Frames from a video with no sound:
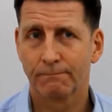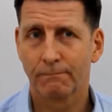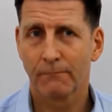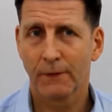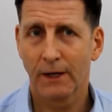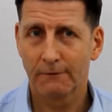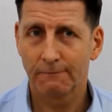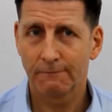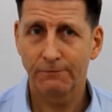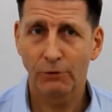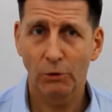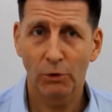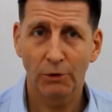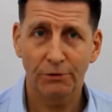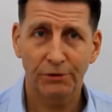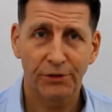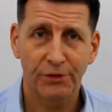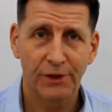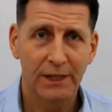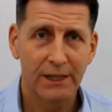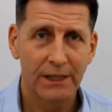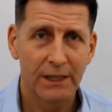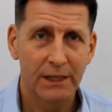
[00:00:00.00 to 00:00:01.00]
And 4th,
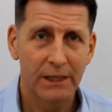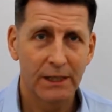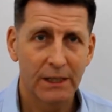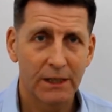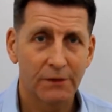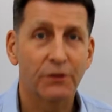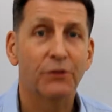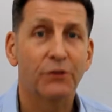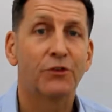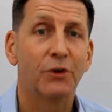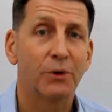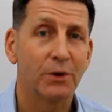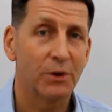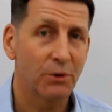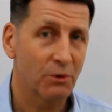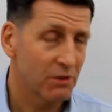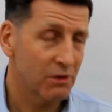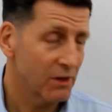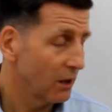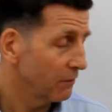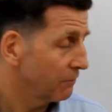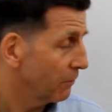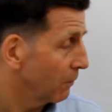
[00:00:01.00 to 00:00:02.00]
the
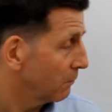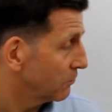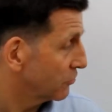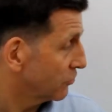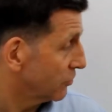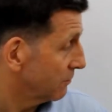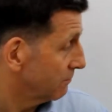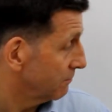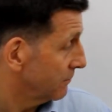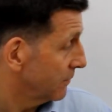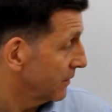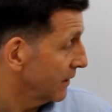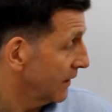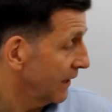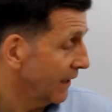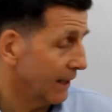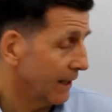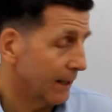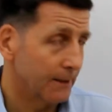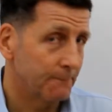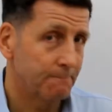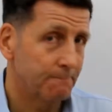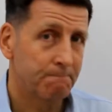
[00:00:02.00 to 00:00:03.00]
do-it-yourself option
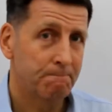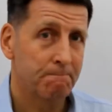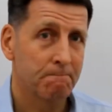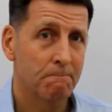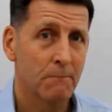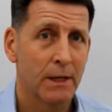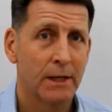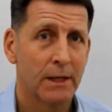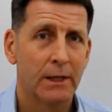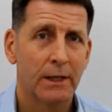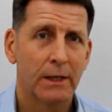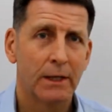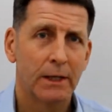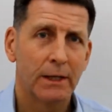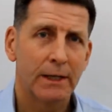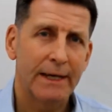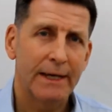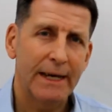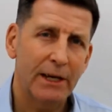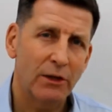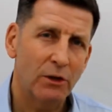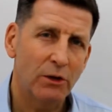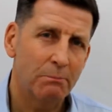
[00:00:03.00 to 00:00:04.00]
here.
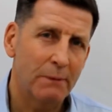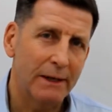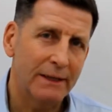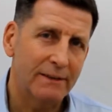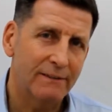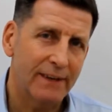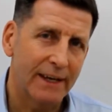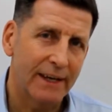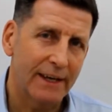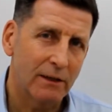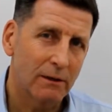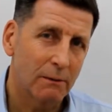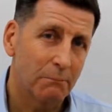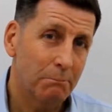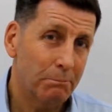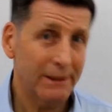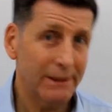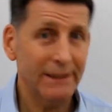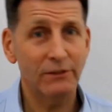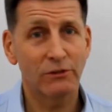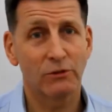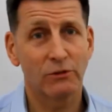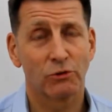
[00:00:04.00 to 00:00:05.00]
Here you maintain
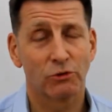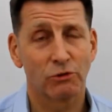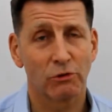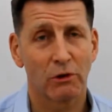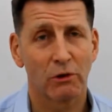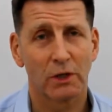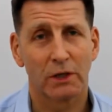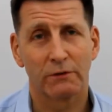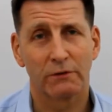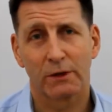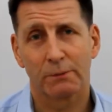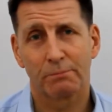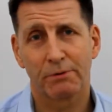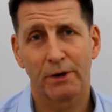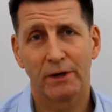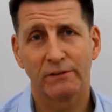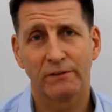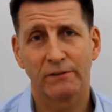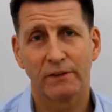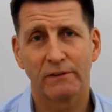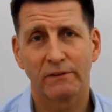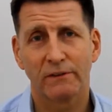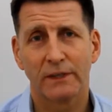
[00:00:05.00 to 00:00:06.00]
complete control over the
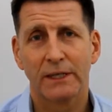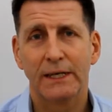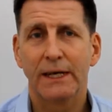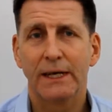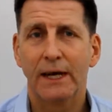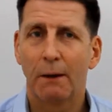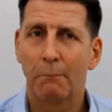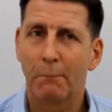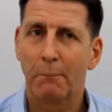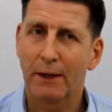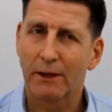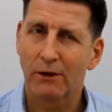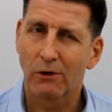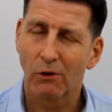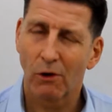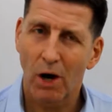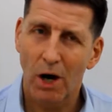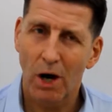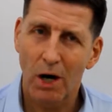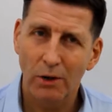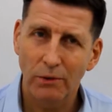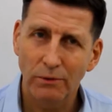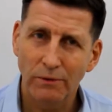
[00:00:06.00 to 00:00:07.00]
process and make your
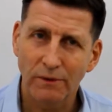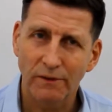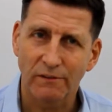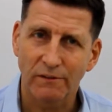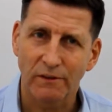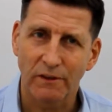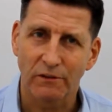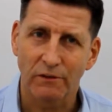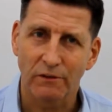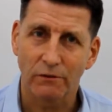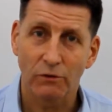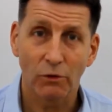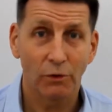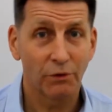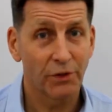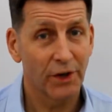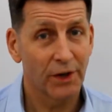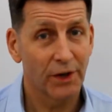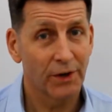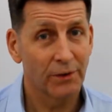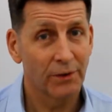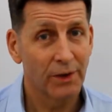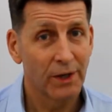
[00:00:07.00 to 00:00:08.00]
own decisions,
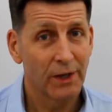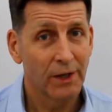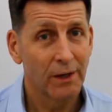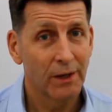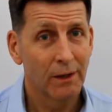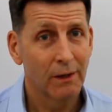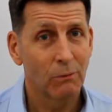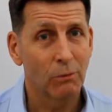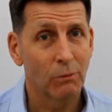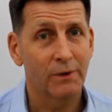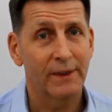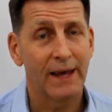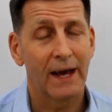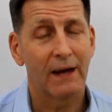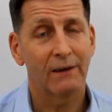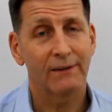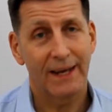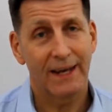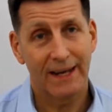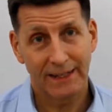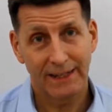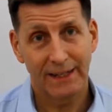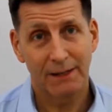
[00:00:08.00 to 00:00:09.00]
although
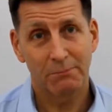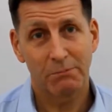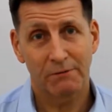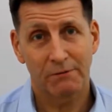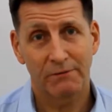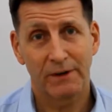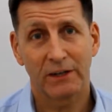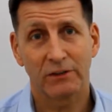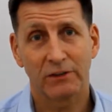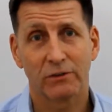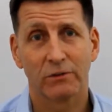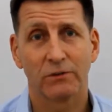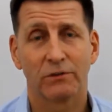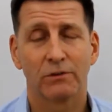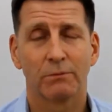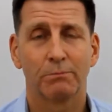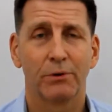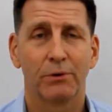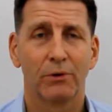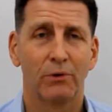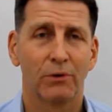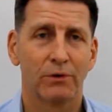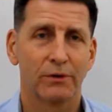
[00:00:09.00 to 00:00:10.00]
without any professional
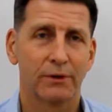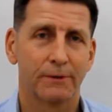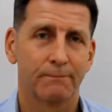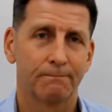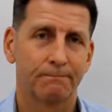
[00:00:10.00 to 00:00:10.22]
support.